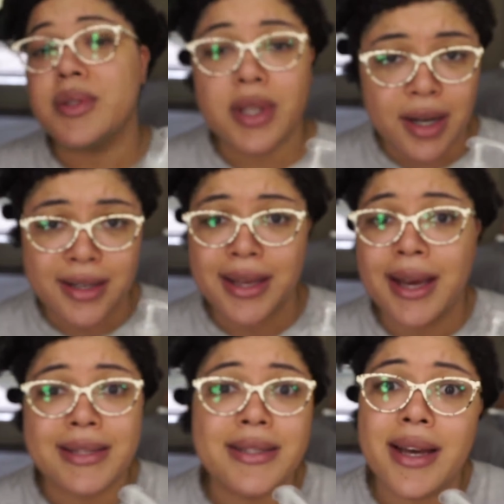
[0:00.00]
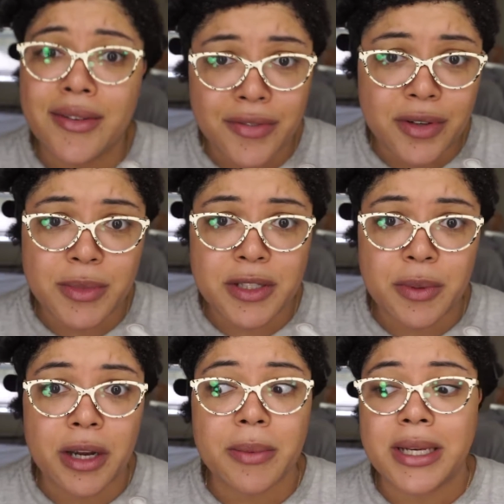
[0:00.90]
sorry that I did not film this
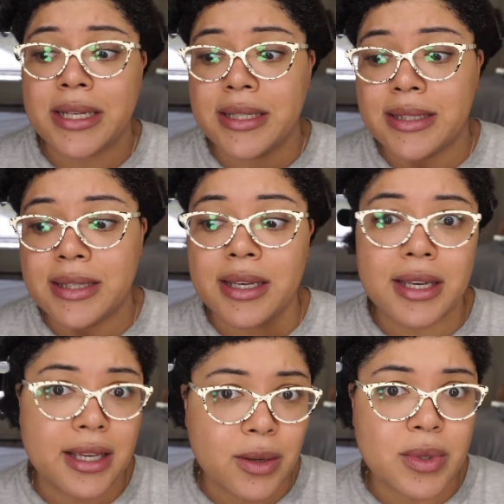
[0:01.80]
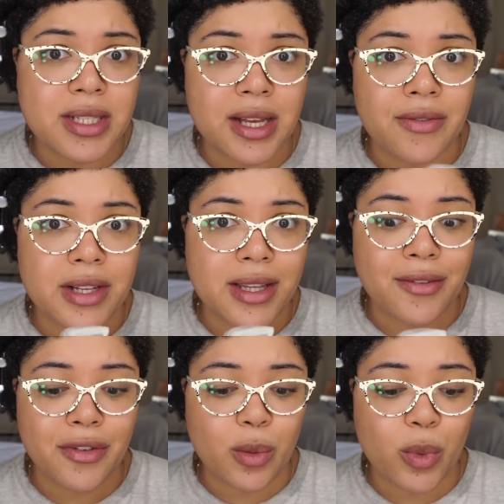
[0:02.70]
part because it was definitely
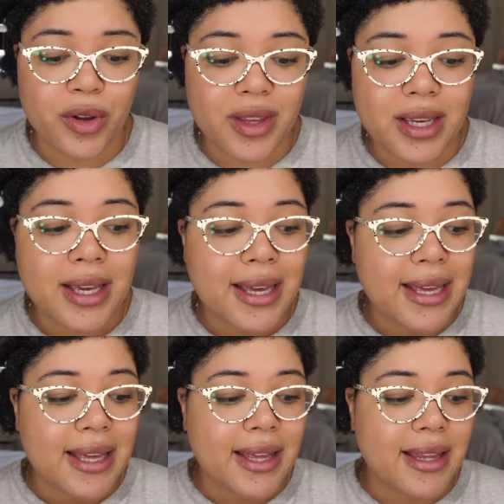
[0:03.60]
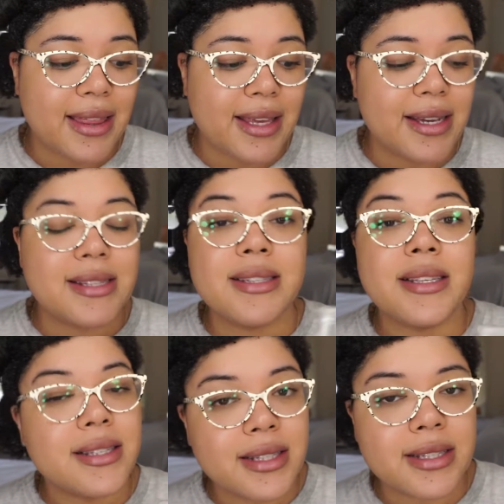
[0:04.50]
film worthy. The
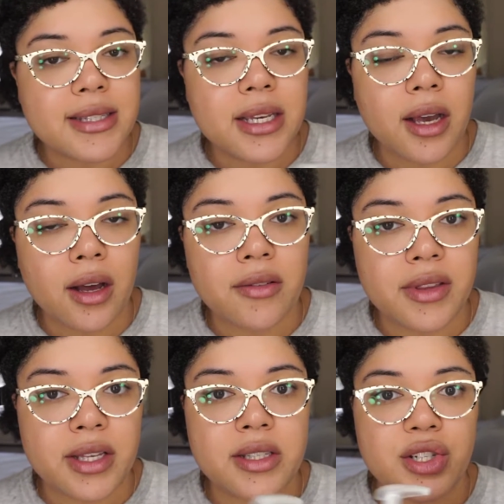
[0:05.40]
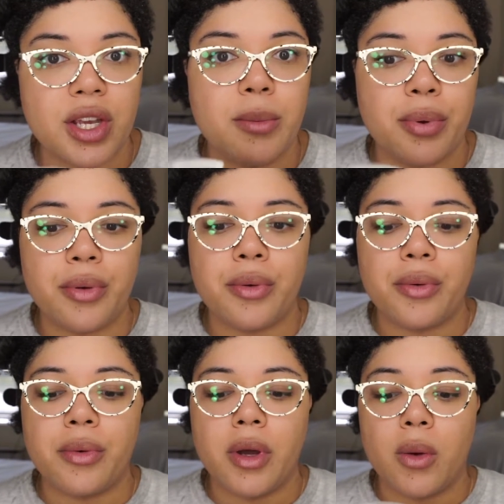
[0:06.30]
consistency of this
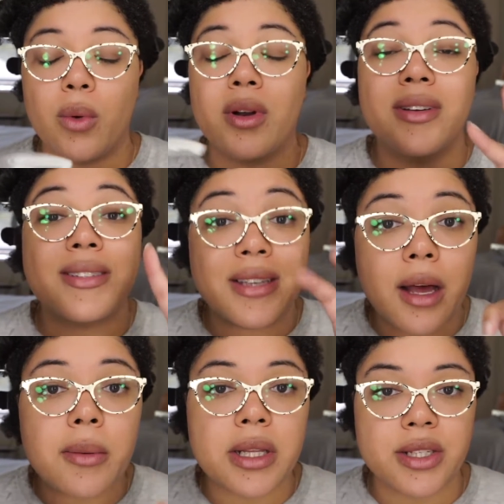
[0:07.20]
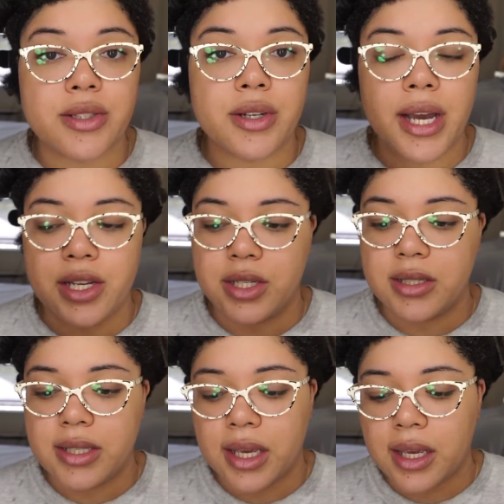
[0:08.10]
shampoo, or scalp cleanser I should
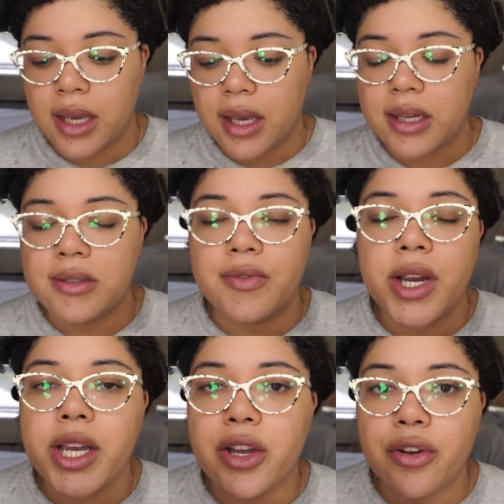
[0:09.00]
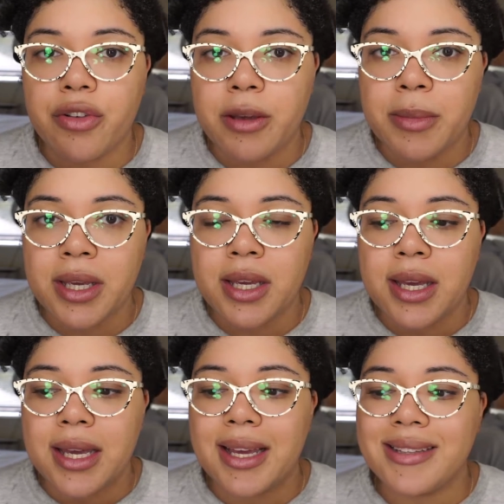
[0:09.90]
say, is very creamy.
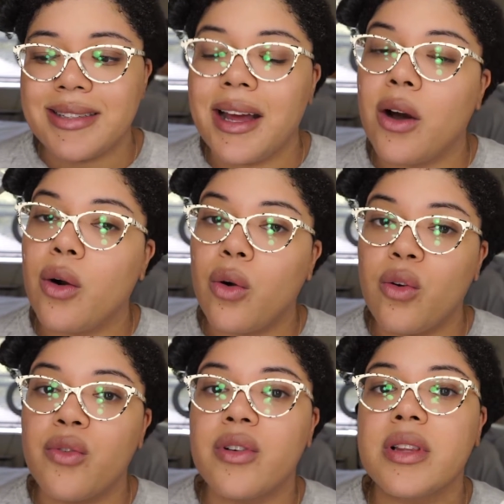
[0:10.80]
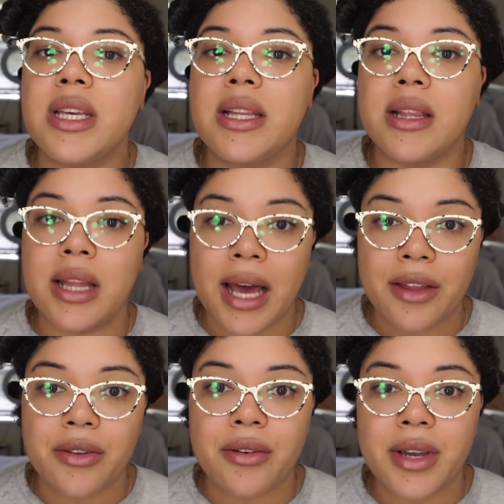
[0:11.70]
It's not overly
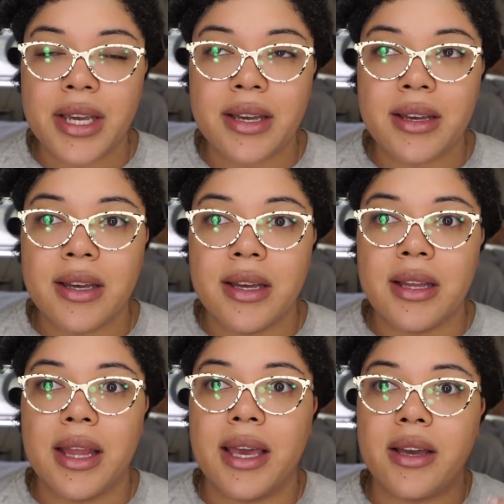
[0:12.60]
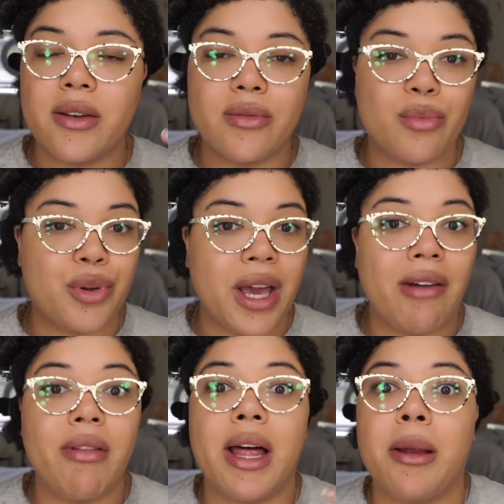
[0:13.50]
lathering, like where you
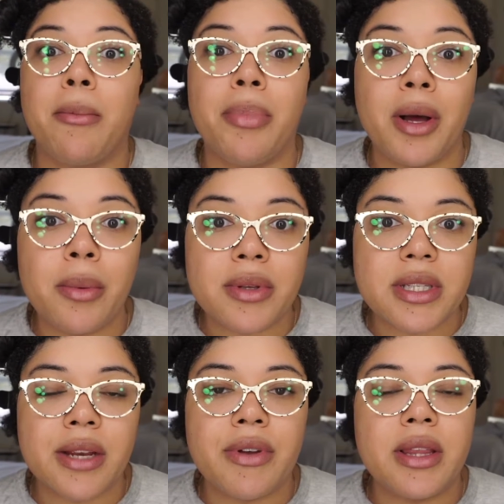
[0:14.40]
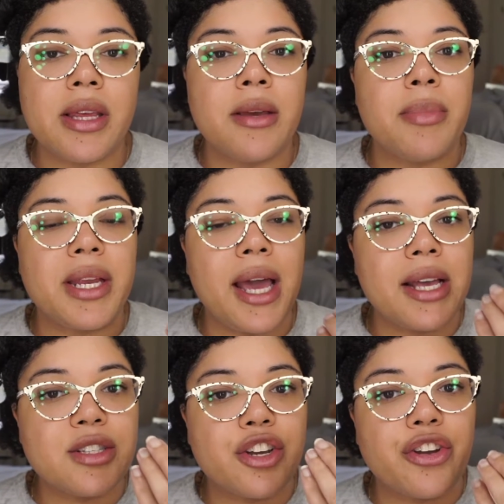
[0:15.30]
have a lot of bubbles and everything, but it
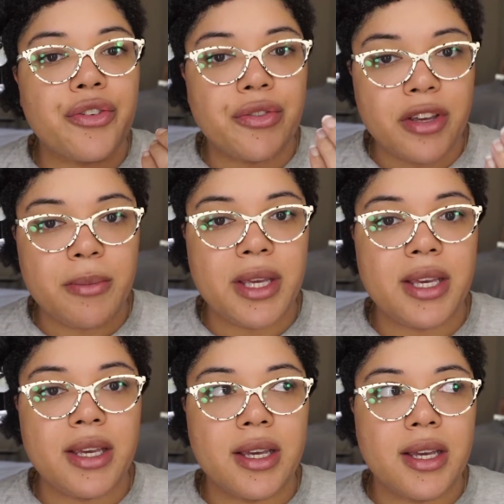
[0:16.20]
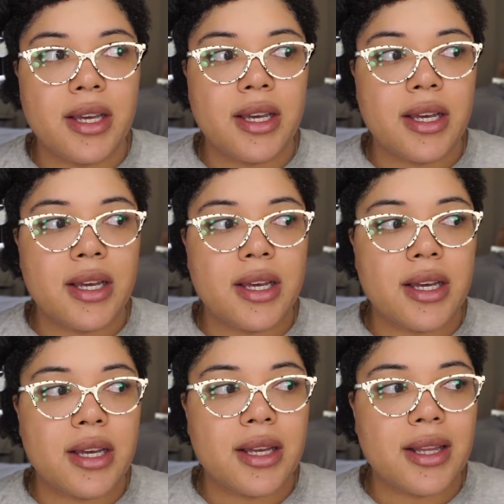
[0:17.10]
has a creamy,
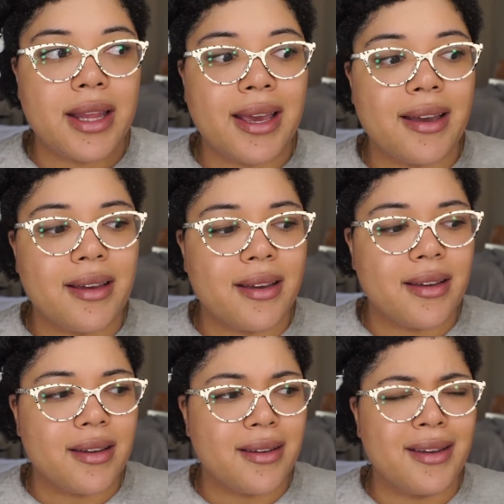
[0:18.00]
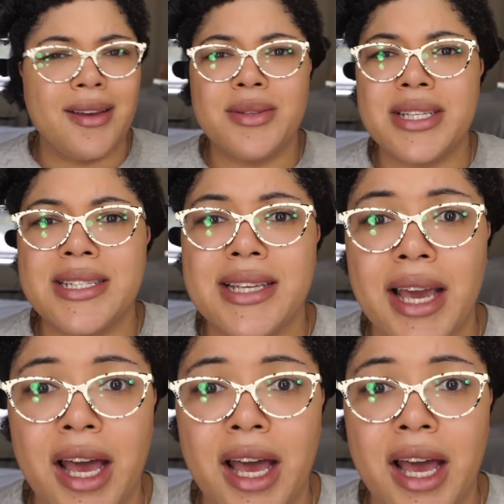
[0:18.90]
like, I was gonna say